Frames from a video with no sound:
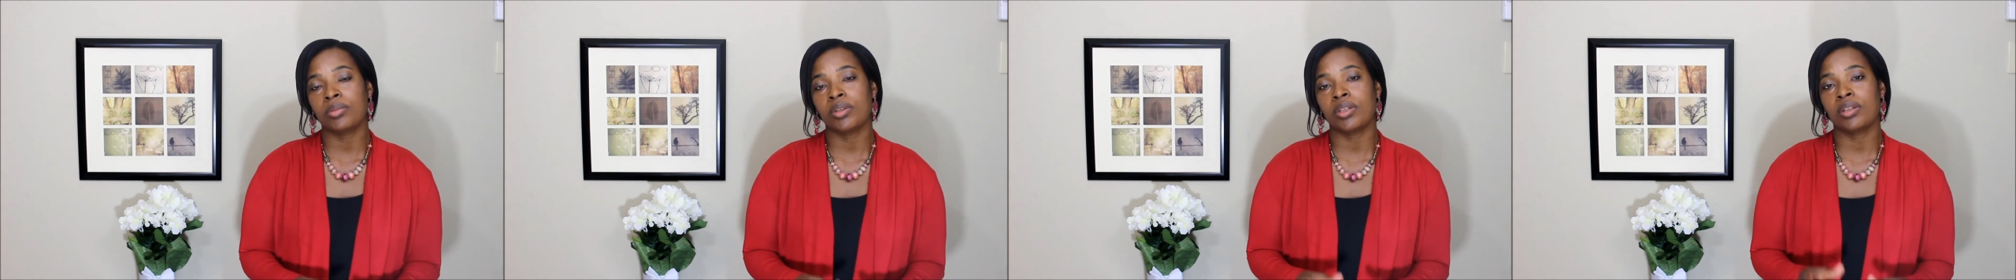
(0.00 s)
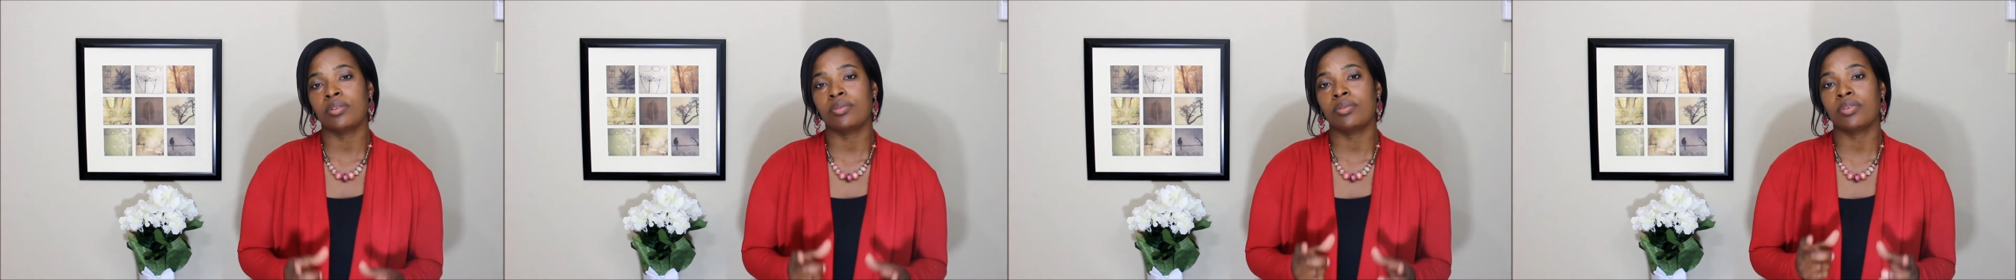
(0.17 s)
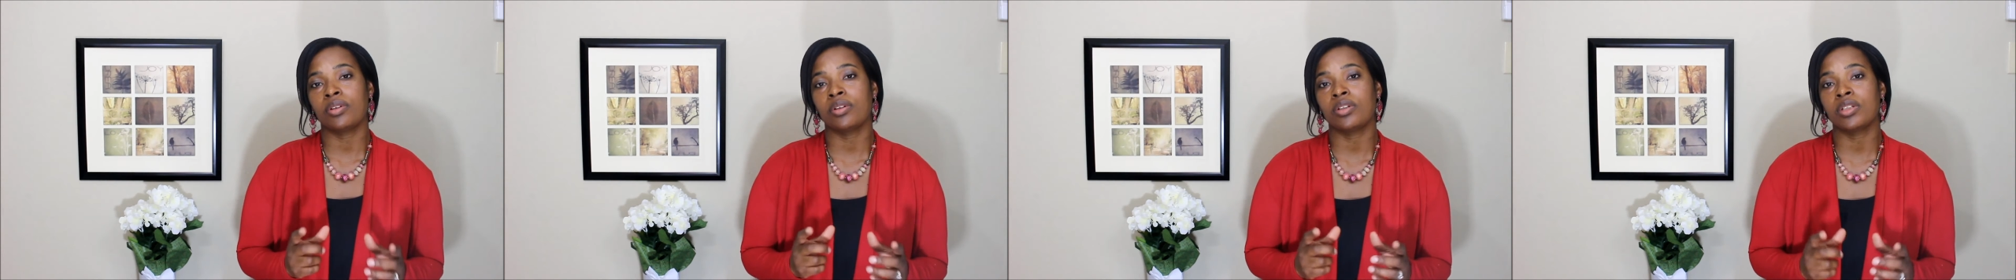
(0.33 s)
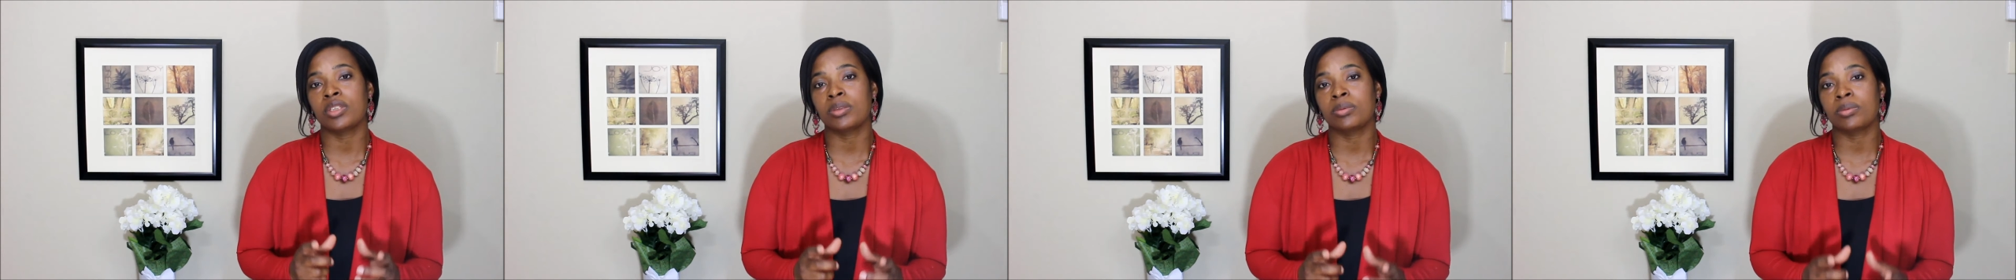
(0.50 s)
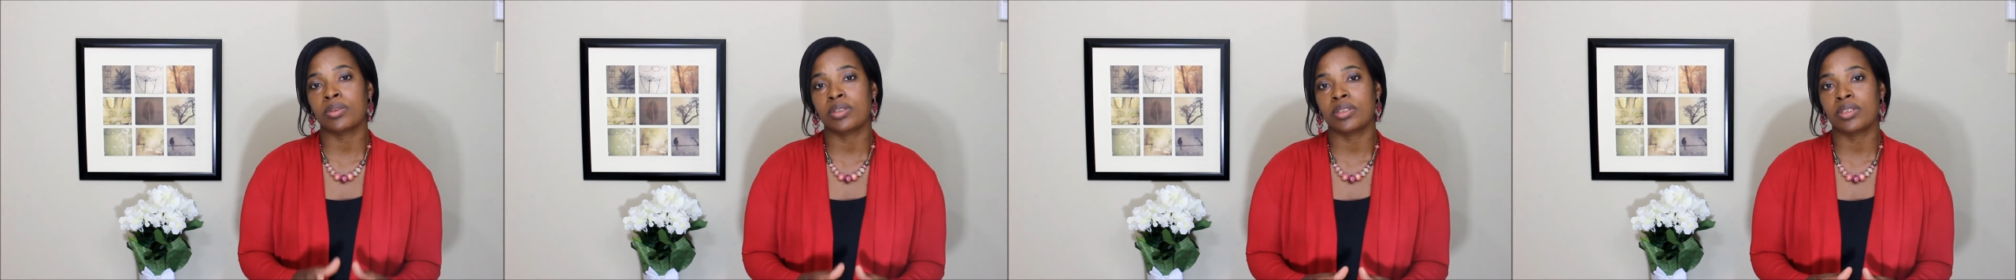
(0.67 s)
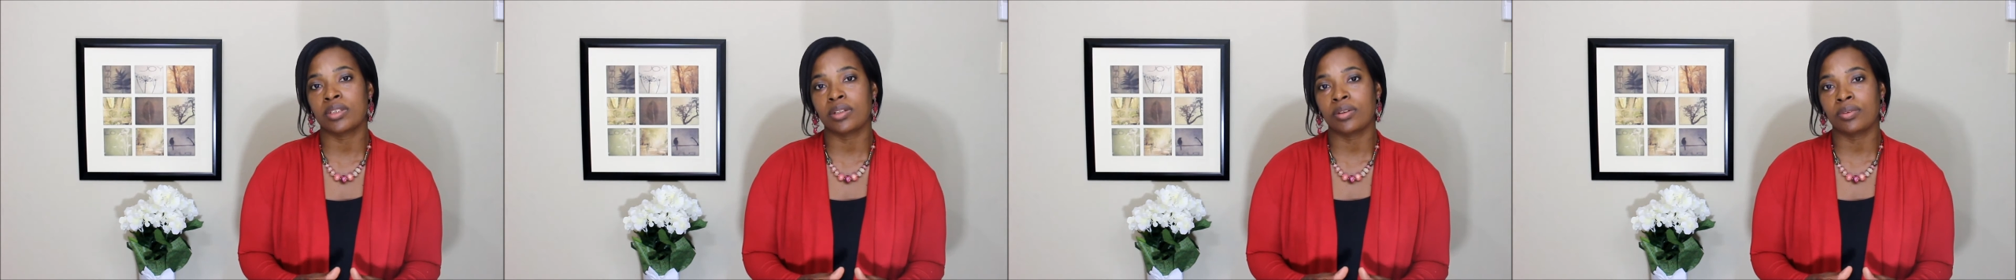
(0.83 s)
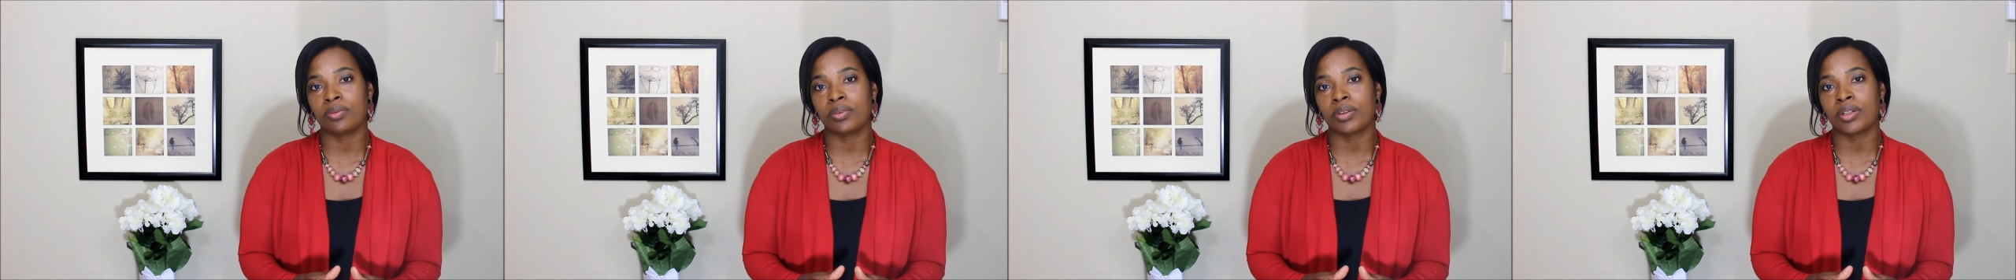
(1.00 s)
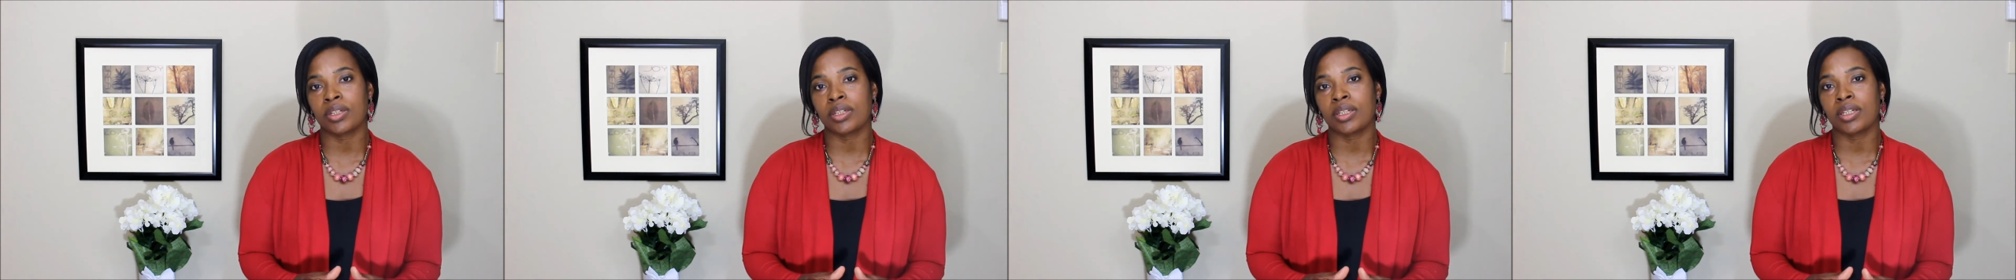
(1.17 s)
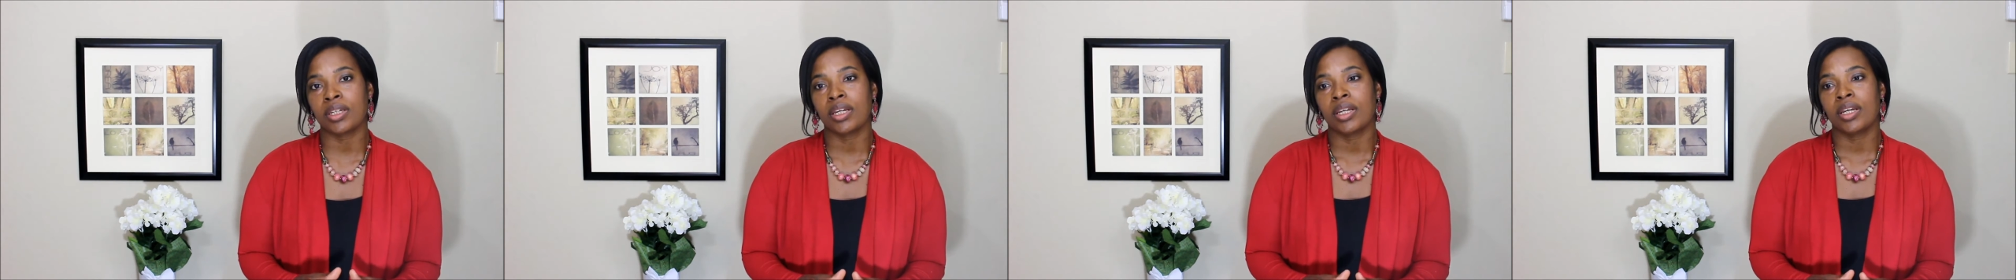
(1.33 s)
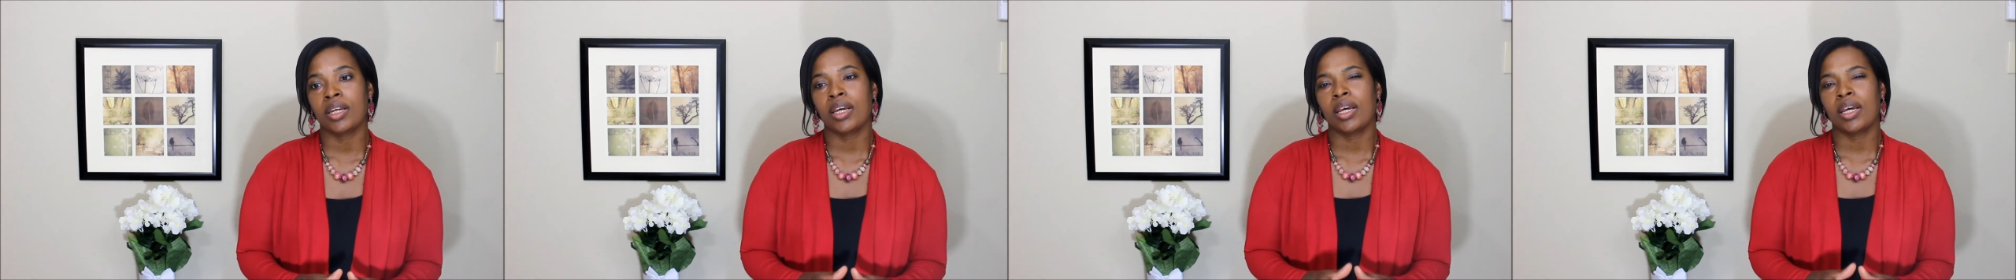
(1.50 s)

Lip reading: being very specific,